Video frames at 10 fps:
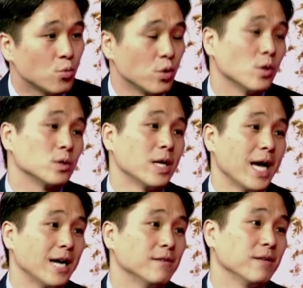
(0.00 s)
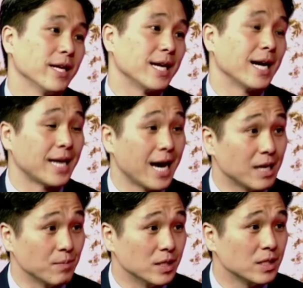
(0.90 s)
we also have like
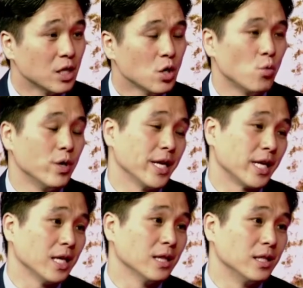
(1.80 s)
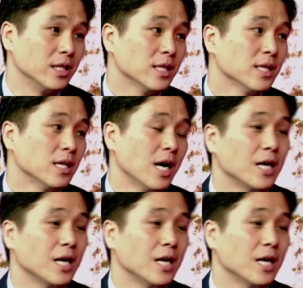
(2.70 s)
academies where they can learn uh,